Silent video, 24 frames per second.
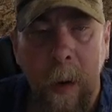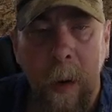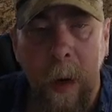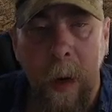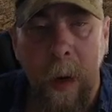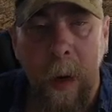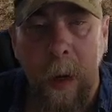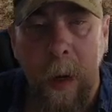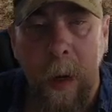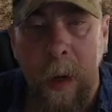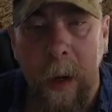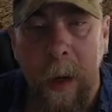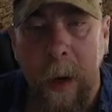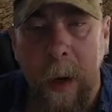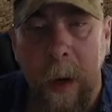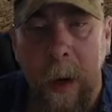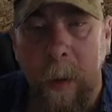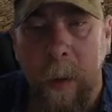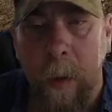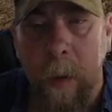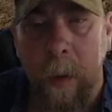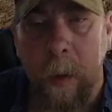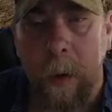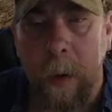I will
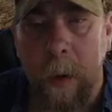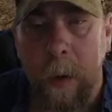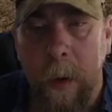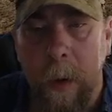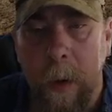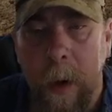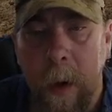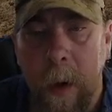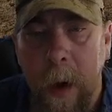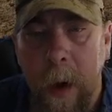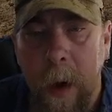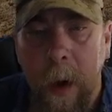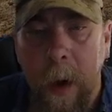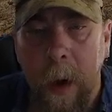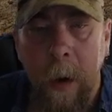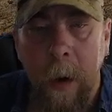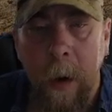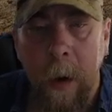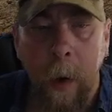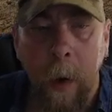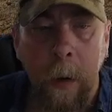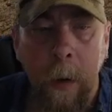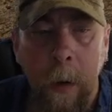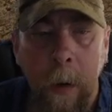go a little more
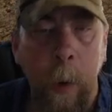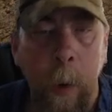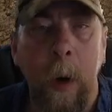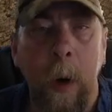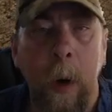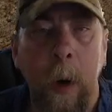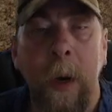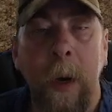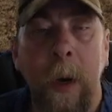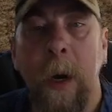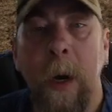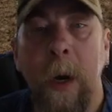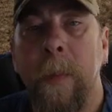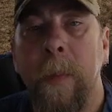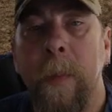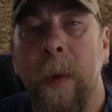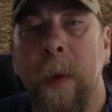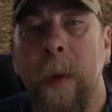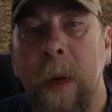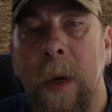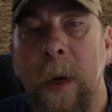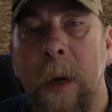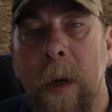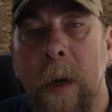in depth again
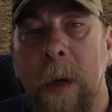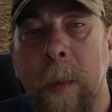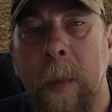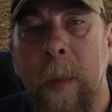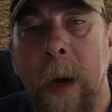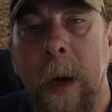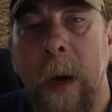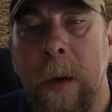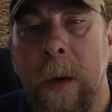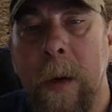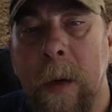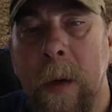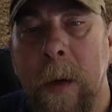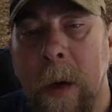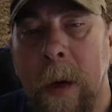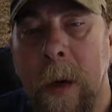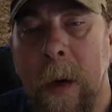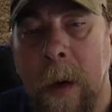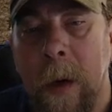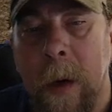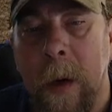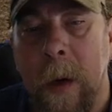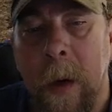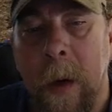about
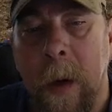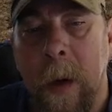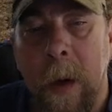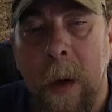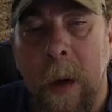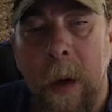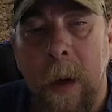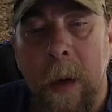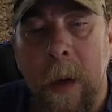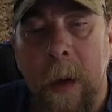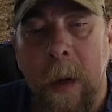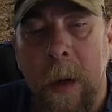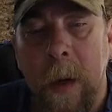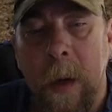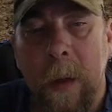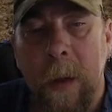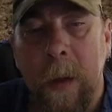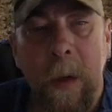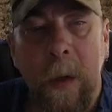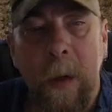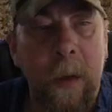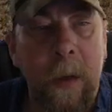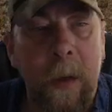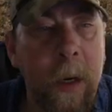the
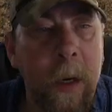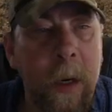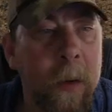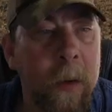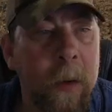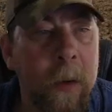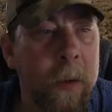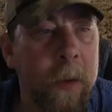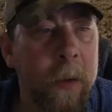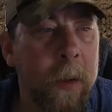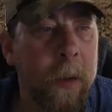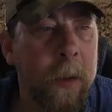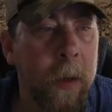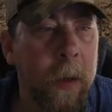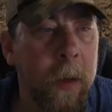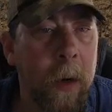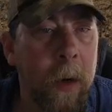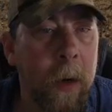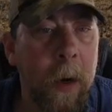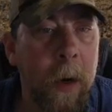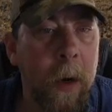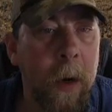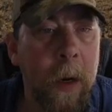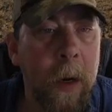sales
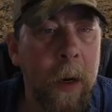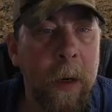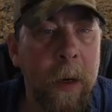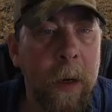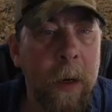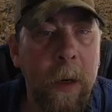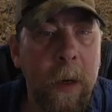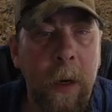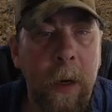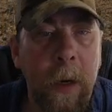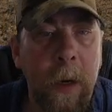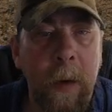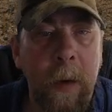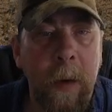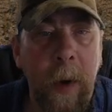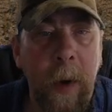on Clickbank